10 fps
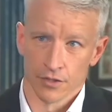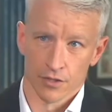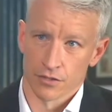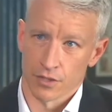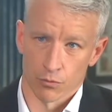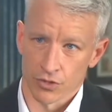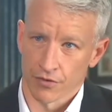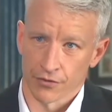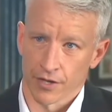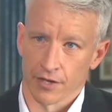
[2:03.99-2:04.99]
Right. Some were
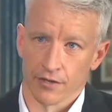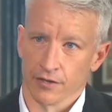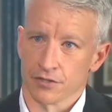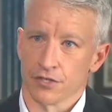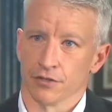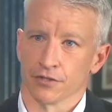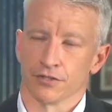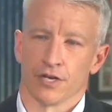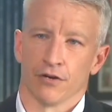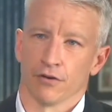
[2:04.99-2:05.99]
suffocated in a steel
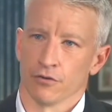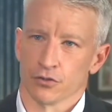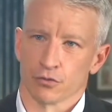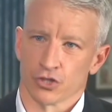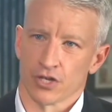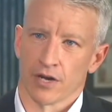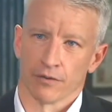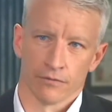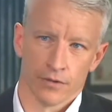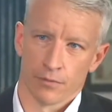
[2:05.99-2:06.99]
container, others were
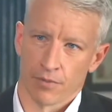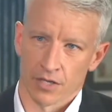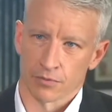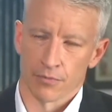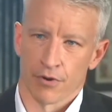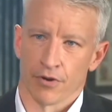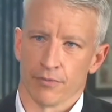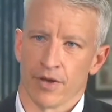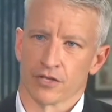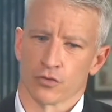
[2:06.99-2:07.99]
shot, possibly buried
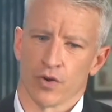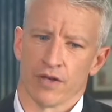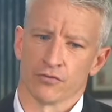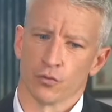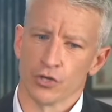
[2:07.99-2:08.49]
in mass graves.